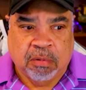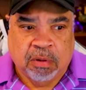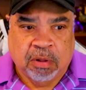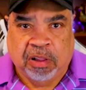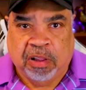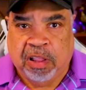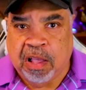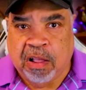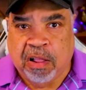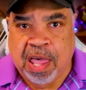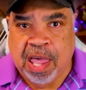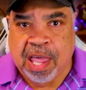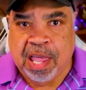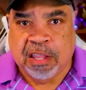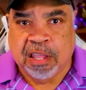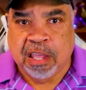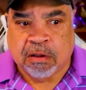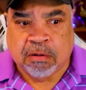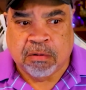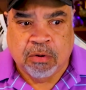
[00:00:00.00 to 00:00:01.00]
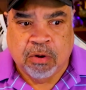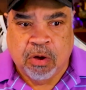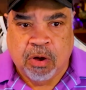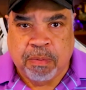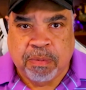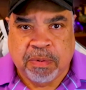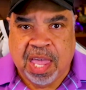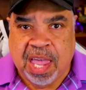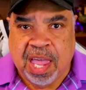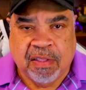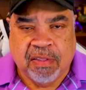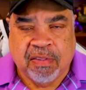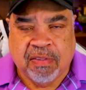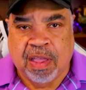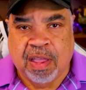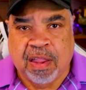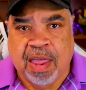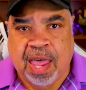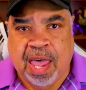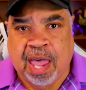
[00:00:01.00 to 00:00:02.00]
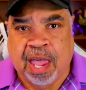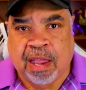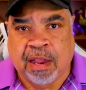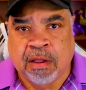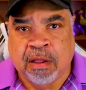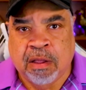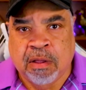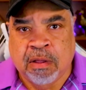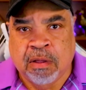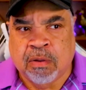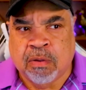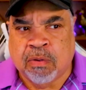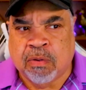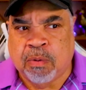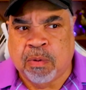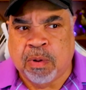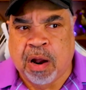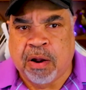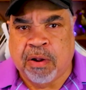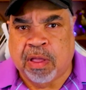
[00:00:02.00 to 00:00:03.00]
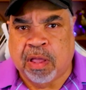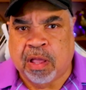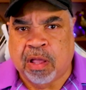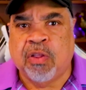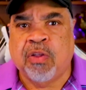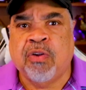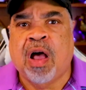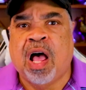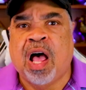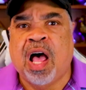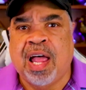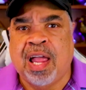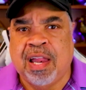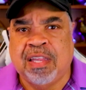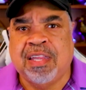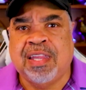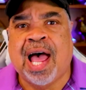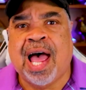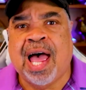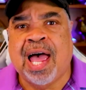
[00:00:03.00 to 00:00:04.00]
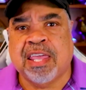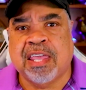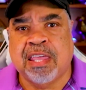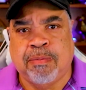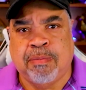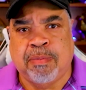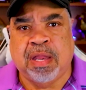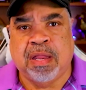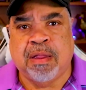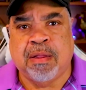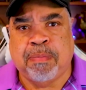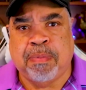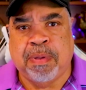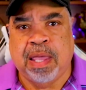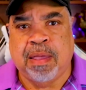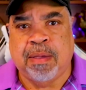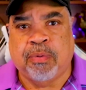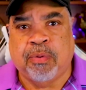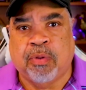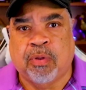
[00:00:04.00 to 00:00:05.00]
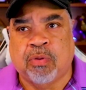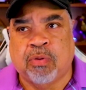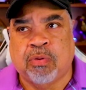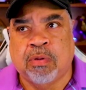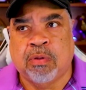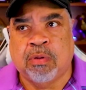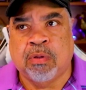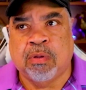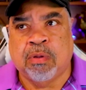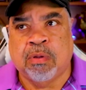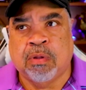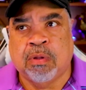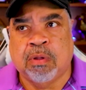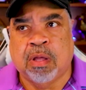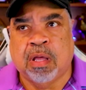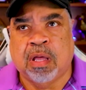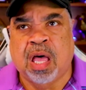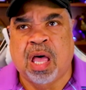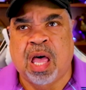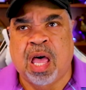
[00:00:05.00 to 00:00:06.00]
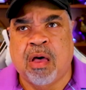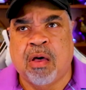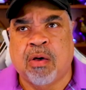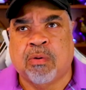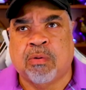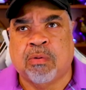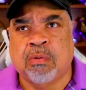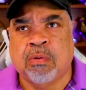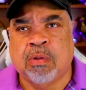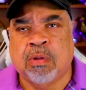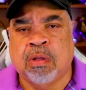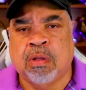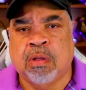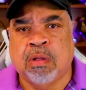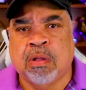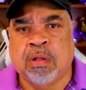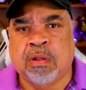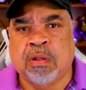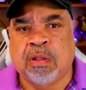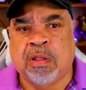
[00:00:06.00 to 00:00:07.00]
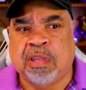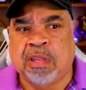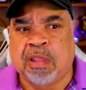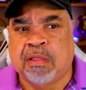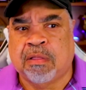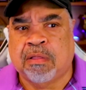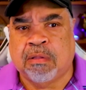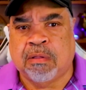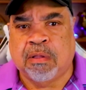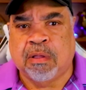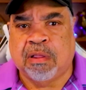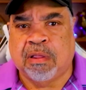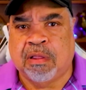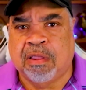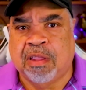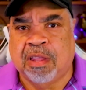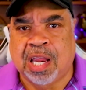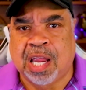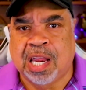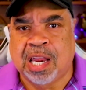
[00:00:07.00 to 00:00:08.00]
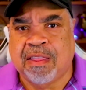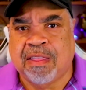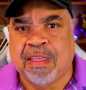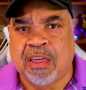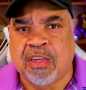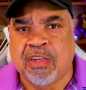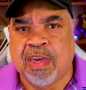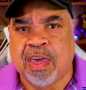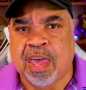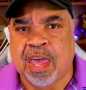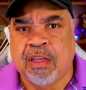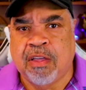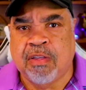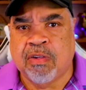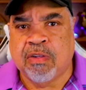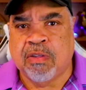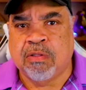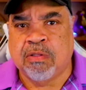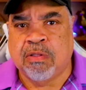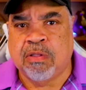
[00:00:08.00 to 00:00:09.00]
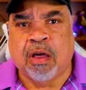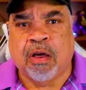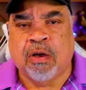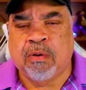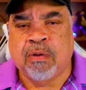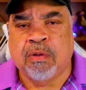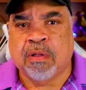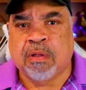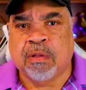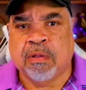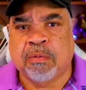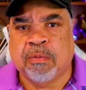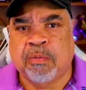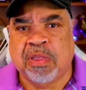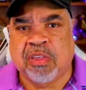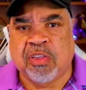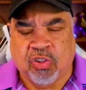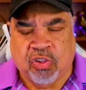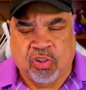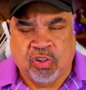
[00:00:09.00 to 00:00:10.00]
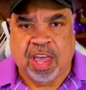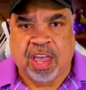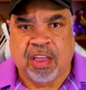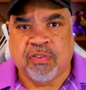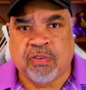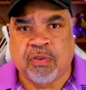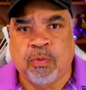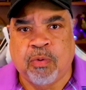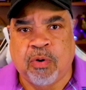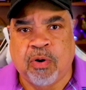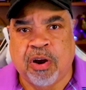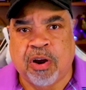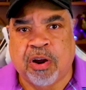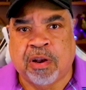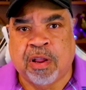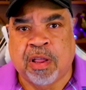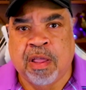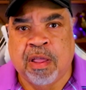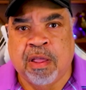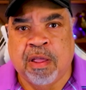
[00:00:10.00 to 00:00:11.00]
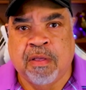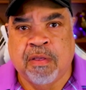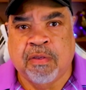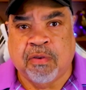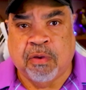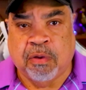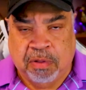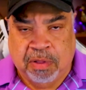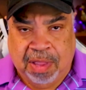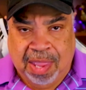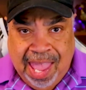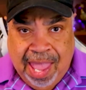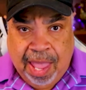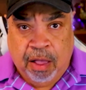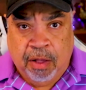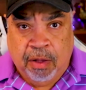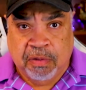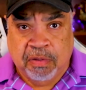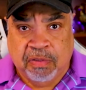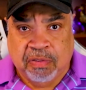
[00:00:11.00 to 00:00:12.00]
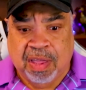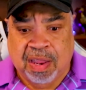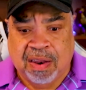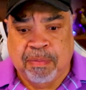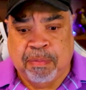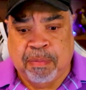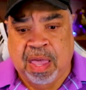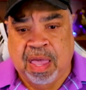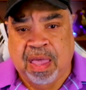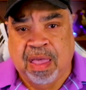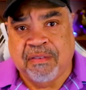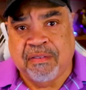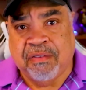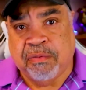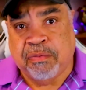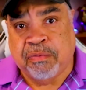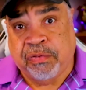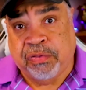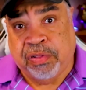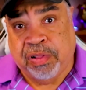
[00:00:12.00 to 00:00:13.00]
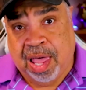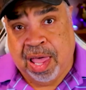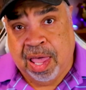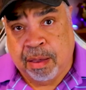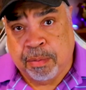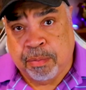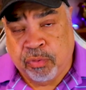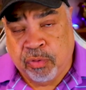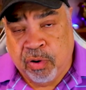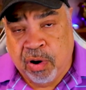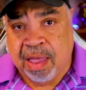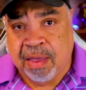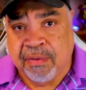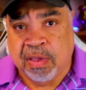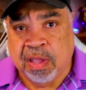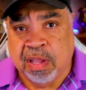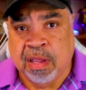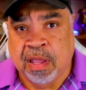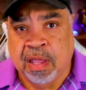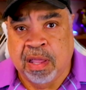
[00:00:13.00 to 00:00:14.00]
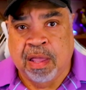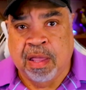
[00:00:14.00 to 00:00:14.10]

Illegal alien. Nope, can't say that. So what are they? They're undocumented people. Oh, did anything change? No, we just changed the word. So now, instead of being flying private,